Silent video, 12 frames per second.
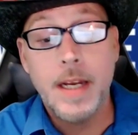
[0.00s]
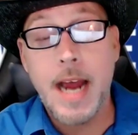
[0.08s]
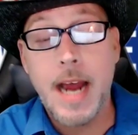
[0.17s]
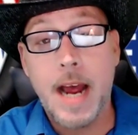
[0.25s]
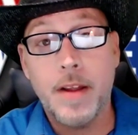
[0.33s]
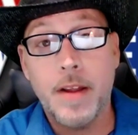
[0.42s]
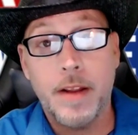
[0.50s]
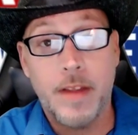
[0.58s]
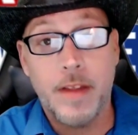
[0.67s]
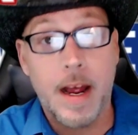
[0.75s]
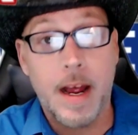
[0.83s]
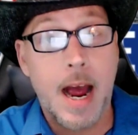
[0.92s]
down
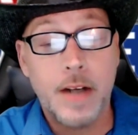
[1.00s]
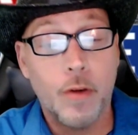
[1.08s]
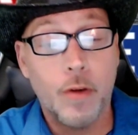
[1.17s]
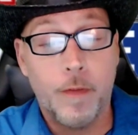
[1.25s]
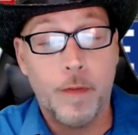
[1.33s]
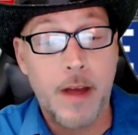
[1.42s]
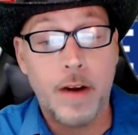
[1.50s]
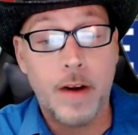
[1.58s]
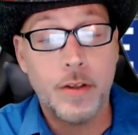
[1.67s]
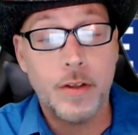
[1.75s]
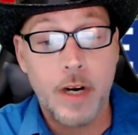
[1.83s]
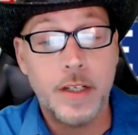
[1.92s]
the actual final
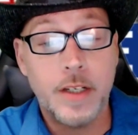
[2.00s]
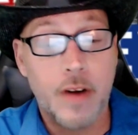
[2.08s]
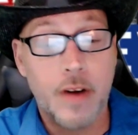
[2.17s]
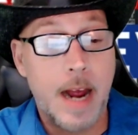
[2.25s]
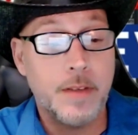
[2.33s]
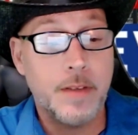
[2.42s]
stretch drive.